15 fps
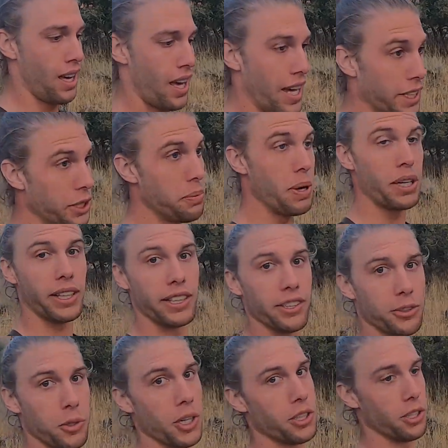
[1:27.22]
and you better get
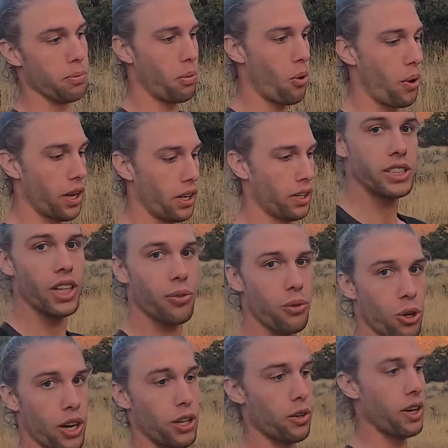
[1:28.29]
straight to the point to see if
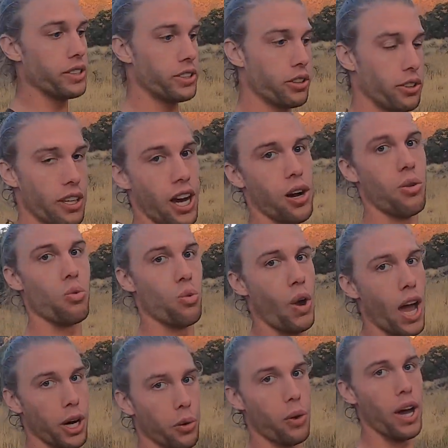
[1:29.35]
they're interested or not
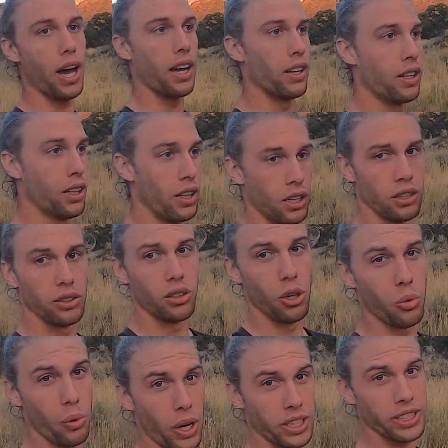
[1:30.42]
right away.
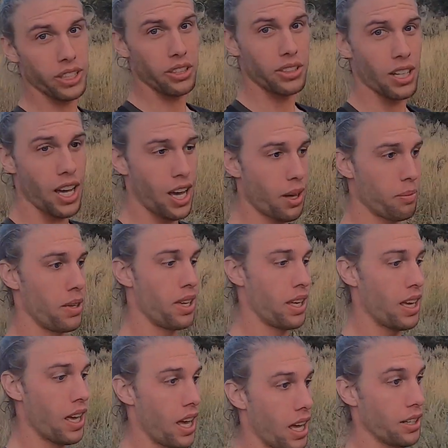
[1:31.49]
Don't waste their time
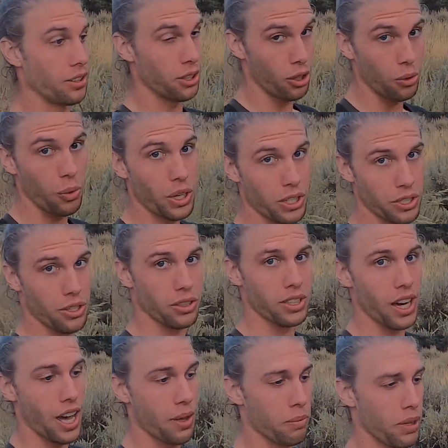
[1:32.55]
and don't waste your
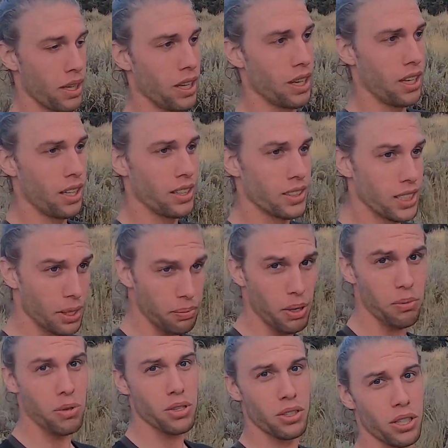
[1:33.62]
time. Tip
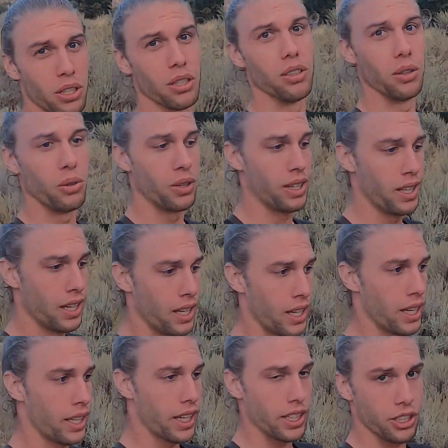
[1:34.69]
number two,
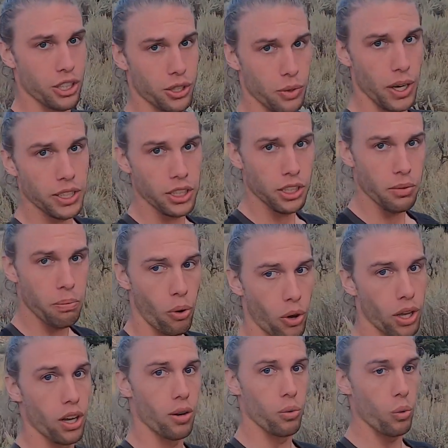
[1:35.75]
get straight to the
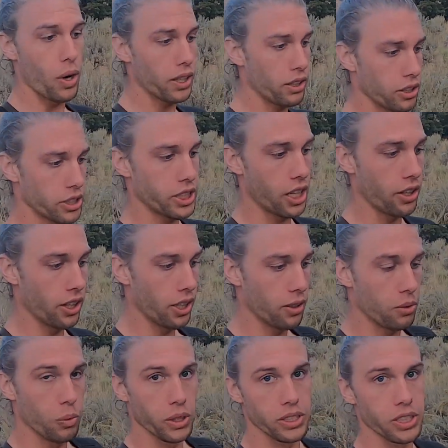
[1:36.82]
point of what you're selling,
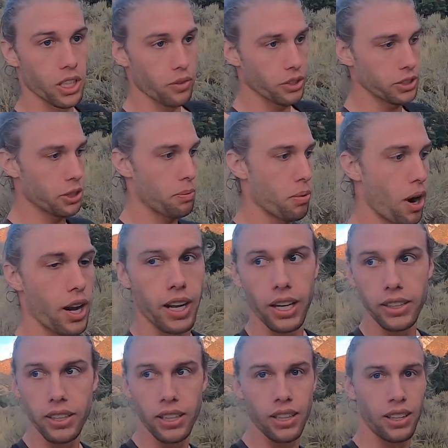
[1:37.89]
what service or
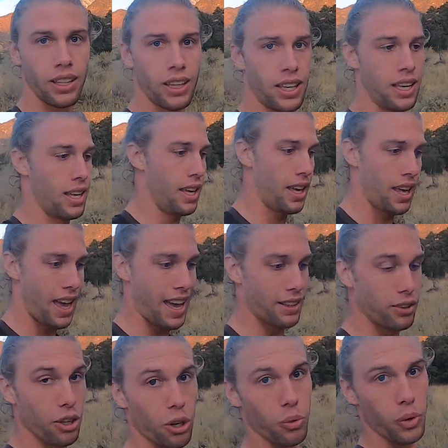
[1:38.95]
product,
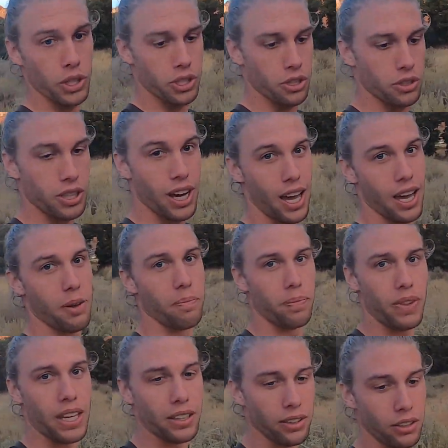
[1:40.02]
and don't waste your
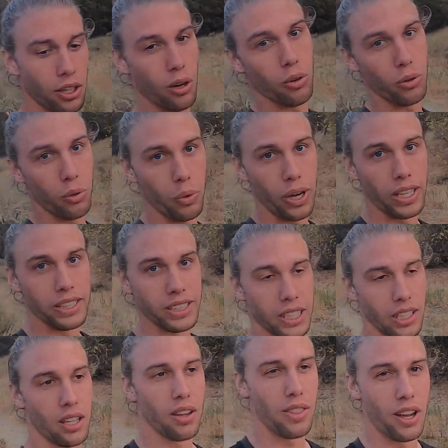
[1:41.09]
time and don't waste
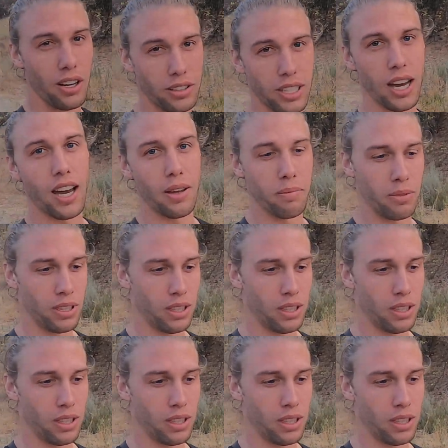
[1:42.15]
their time.